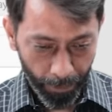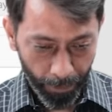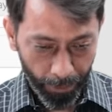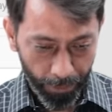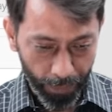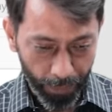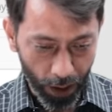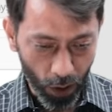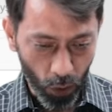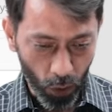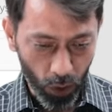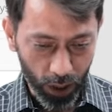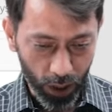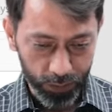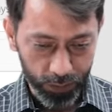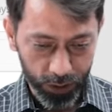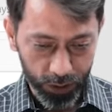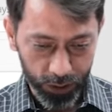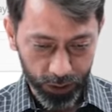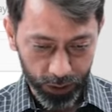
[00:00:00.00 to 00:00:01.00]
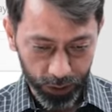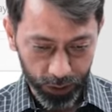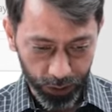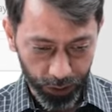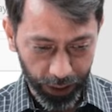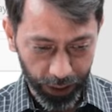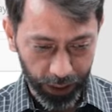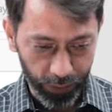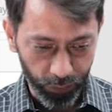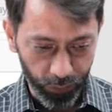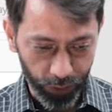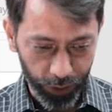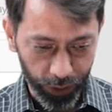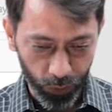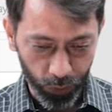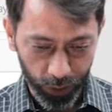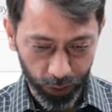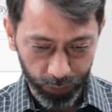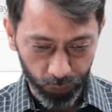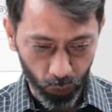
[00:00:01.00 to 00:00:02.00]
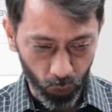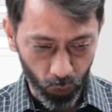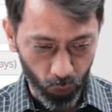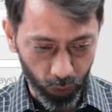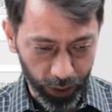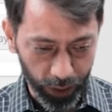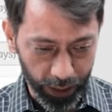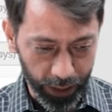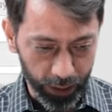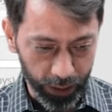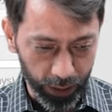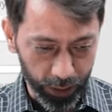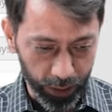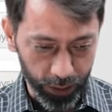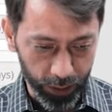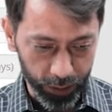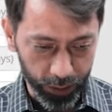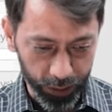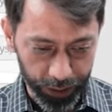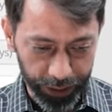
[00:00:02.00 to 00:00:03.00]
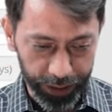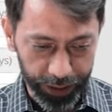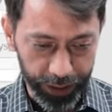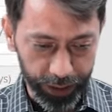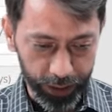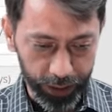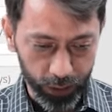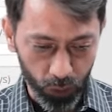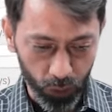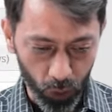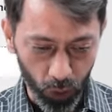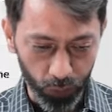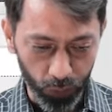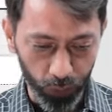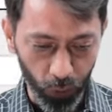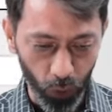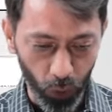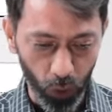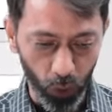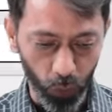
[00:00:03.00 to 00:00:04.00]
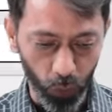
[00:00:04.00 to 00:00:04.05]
Now comes the screen where you have to enter the details of your